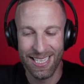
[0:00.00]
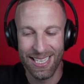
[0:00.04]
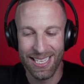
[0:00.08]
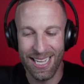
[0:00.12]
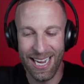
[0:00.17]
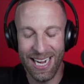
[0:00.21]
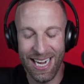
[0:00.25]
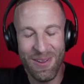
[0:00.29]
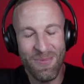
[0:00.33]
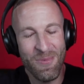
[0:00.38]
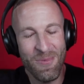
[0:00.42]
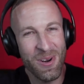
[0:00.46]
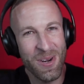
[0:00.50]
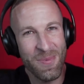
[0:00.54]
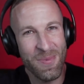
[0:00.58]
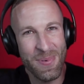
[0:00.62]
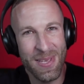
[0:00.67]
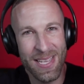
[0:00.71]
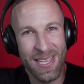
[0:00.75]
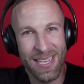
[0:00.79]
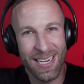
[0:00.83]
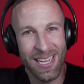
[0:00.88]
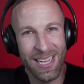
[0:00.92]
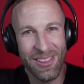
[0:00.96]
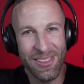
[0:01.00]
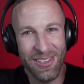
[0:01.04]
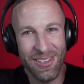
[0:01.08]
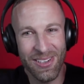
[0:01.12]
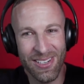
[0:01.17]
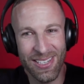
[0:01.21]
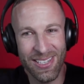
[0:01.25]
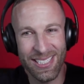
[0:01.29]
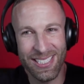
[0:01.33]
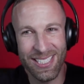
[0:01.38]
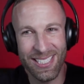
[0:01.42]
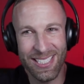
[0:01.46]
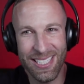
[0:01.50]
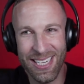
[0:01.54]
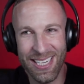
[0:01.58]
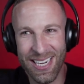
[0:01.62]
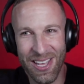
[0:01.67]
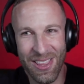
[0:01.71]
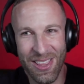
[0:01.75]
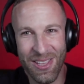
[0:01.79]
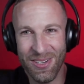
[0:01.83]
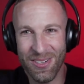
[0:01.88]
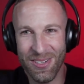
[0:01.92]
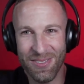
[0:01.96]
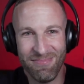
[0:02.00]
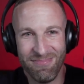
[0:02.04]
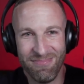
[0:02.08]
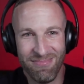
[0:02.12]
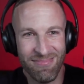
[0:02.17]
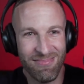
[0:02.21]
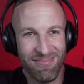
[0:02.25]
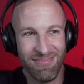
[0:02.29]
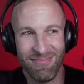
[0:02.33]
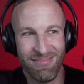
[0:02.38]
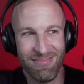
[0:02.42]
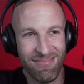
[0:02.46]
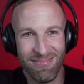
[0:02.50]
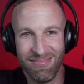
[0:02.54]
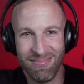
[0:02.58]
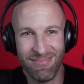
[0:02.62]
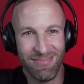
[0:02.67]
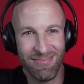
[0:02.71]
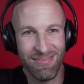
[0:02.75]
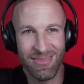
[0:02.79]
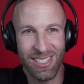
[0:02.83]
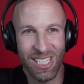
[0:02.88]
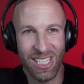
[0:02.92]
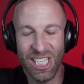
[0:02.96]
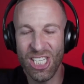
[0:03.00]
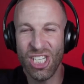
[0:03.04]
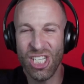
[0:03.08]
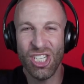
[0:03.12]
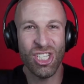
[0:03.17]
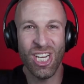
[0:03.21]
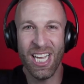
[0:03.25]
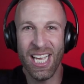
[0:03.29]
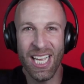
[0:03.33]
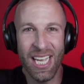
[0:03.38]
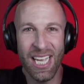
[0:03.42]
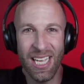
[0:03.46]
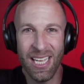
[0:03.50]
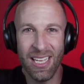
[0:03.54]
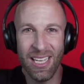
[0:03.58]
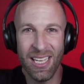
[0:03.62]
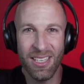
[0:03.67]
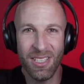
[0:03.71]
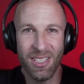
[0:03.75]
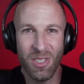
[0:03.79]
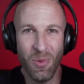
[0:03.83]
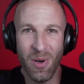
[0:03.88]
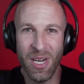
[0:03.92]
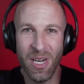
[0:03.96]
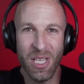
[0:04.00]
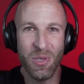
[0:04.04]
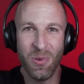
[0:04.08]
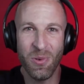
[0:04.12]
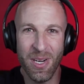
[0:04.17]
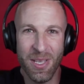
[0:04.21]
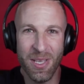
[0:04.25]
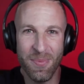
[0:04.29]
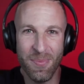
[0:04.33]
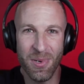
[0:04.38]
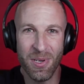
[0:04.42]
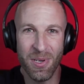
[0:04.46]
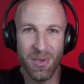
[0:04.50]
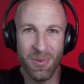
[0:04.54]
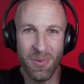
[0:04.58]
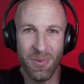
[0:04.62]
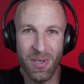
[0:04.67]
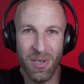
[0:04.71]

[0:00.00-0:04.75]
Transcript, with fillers: I didn't want to be another, just another cliche twenty twenty book.